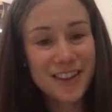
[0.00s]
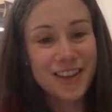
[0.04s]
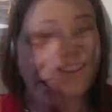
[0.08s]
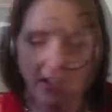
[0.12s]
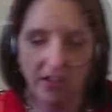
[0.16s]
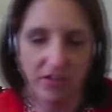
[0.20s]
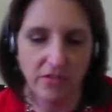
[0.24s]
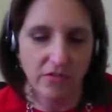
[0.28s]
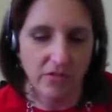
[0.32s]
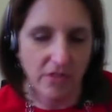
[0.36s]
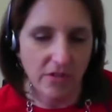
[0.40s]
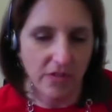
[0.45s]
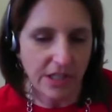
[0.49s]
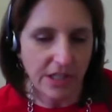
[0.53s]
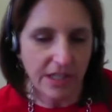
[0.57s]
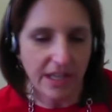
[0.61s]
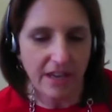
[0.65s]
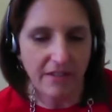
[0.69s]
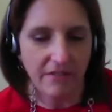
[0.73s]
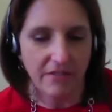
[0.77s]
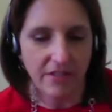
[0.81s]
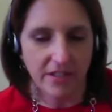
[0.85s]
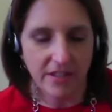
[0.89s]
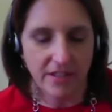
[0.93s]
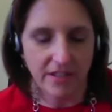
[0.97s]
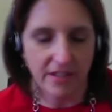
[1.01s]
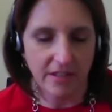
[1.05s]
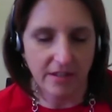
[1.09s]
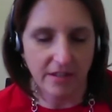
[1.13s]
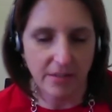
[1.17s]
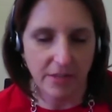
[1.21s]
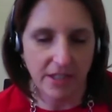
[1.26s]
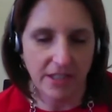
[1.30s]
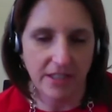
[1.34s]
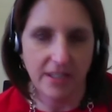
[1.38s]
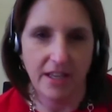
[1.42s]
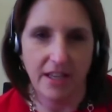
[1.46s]
Can you just give us
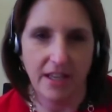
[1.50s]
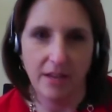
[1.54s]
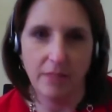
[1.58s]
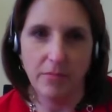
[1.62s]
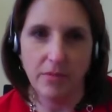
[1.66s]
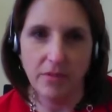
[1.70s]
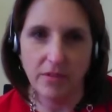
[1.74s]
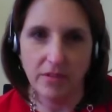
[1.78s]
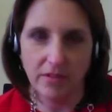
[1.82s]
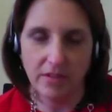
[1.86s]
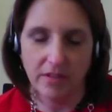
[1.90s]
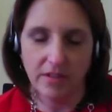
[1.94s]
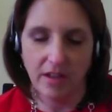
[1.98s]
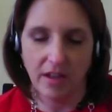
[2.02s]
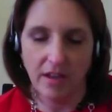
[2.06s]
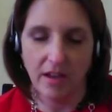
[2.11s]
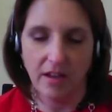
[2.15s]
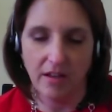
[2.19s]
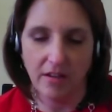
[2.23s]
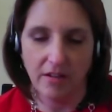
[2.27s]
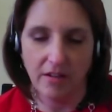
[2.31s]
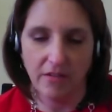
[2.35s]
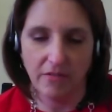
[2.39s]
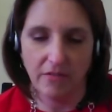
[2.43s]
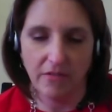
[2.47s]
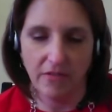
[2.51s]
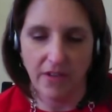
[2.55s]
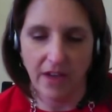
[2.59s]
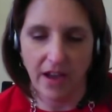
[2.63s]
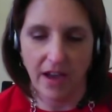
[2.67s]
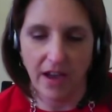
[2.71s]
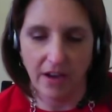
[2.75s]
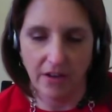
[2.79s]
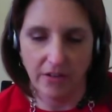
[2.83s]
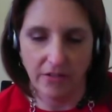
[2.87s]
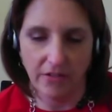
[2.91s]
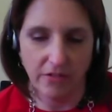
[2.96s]
some examples of
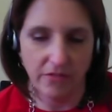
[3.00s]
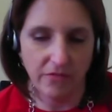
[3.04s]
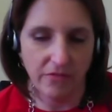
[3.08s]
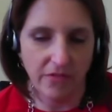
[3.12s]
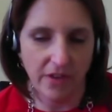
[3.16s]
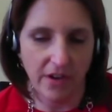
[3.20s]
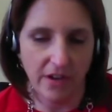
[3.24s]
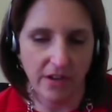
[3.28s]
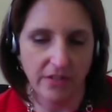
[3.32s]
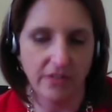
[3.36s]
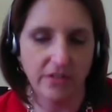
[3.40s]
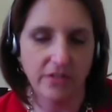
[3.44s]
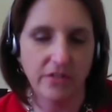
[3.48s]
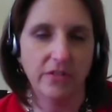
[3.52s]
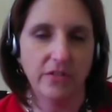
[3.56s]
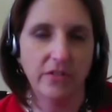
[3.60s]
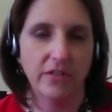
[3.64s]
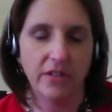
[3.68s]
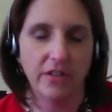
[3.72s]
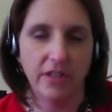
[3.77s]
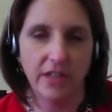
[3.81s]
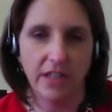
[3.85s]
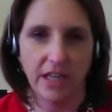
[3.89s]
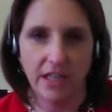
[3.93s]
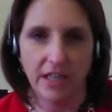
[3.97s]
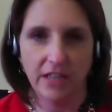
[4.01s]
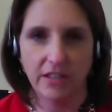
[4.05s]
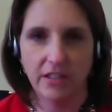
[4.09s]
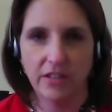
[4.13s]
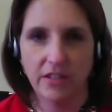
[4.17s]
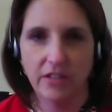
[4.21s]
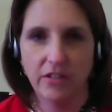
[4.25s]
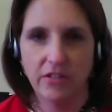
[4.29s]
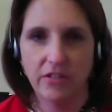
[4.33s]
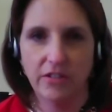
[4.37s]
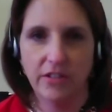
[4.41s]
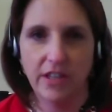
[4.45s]
how you've fostered
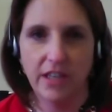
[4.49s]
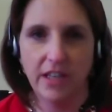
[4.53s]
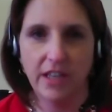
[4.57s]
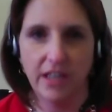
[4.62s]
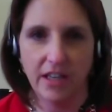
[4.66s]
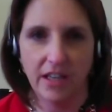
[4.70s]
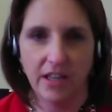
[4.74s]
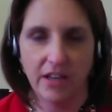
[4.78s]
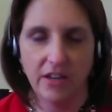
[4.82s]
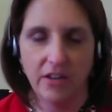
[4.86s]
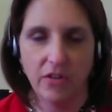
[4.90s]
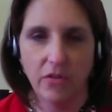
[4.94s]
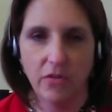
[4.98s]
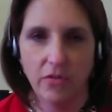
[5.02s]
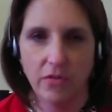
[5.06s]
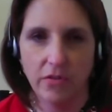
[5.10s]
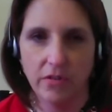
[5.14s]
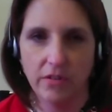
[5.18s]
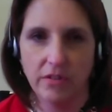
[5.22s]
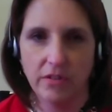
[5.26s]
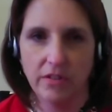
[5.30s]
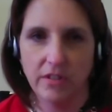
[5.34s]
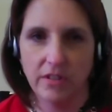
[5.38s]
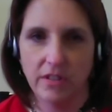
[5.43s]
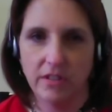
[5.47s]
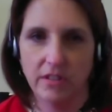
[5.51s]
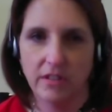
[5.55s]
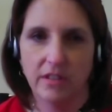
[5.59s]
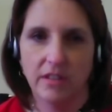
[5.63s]
connected learning in a course?